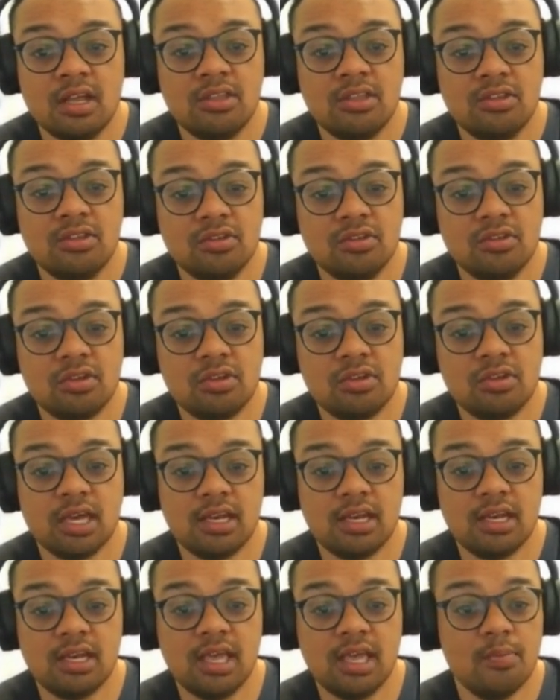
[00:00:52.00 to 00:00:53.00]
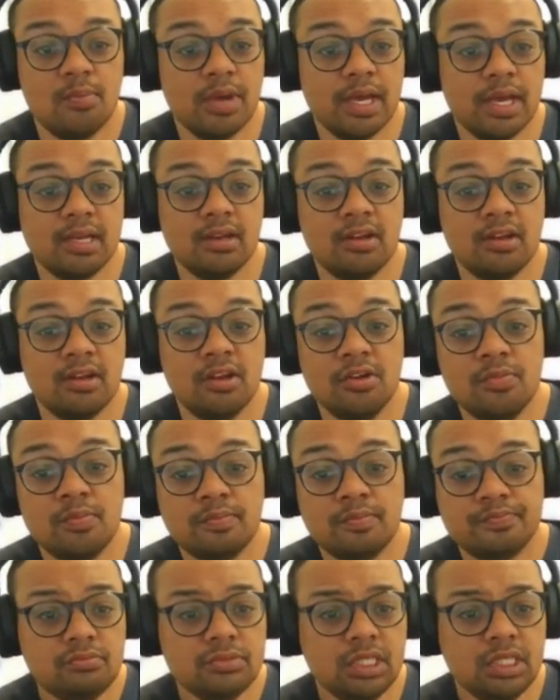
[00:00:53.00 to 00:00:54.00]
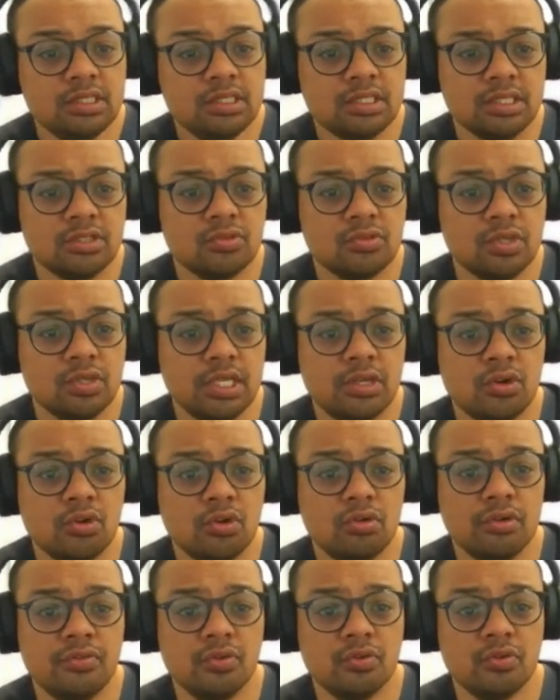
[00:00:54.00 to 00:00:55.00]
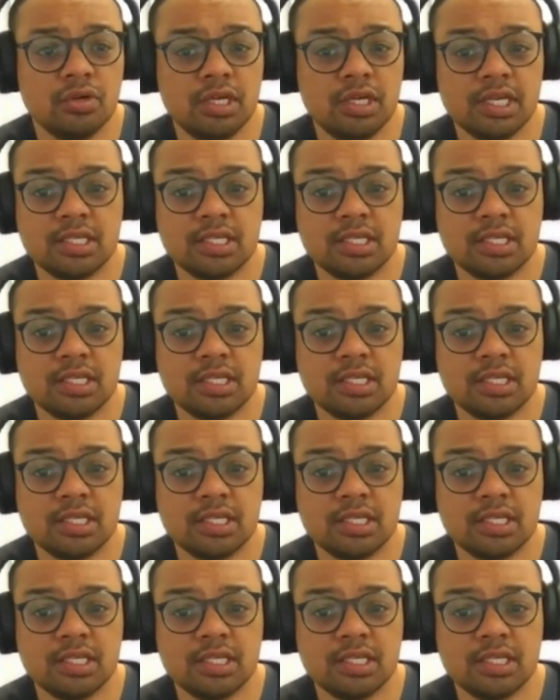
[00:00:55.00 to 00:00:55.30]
You can embed a Loom. So it's really cool if you want to